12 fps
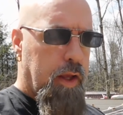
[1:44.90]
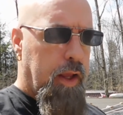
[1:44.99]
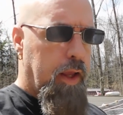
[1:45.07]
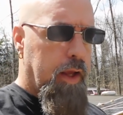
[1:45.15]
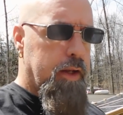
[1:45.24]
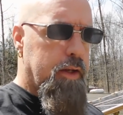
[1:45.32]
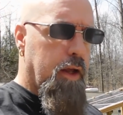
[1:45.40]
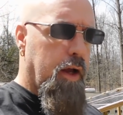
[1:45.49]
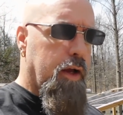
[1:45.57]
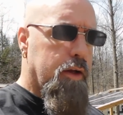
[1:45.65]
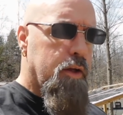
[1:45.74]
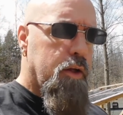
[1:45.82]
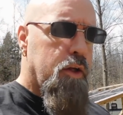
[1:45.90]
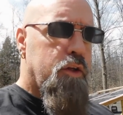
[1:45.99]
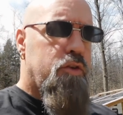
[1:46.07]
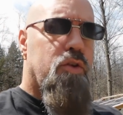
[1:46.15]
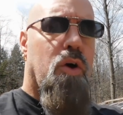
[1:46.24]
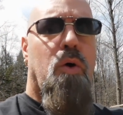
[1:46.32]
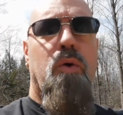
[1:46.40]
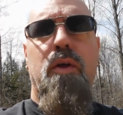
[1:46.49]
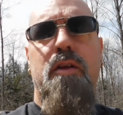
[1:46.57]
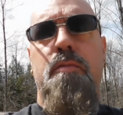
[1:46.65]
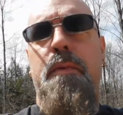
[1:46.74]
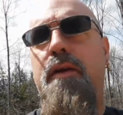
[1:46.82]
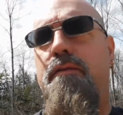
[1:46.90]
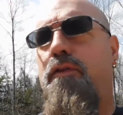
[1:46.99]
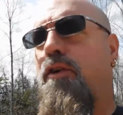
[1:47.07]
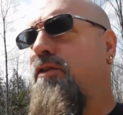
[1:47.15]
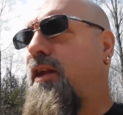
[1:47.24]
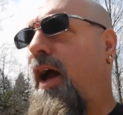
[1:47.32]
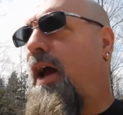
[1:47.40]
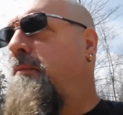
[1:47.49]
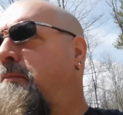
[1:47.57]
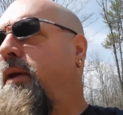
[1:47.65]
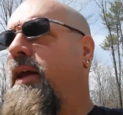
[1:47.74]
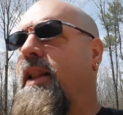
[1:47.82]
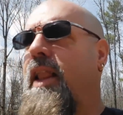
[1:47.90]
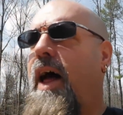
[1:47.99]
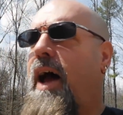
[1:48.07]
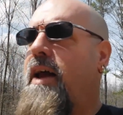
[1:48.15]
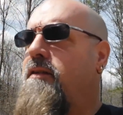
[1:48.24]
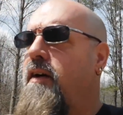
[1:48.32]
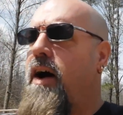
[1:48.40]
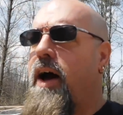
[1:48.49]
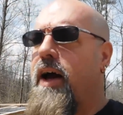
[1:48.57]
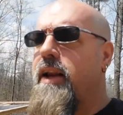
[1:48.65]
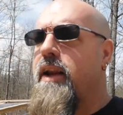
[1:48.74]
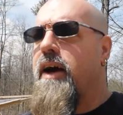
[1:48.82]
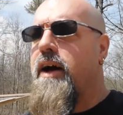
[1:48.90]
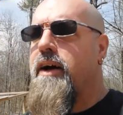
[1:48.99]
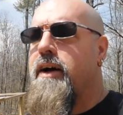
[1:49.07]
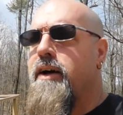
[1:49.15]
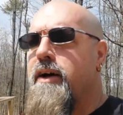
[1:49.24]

and uh, so this will be the first time being live on uh,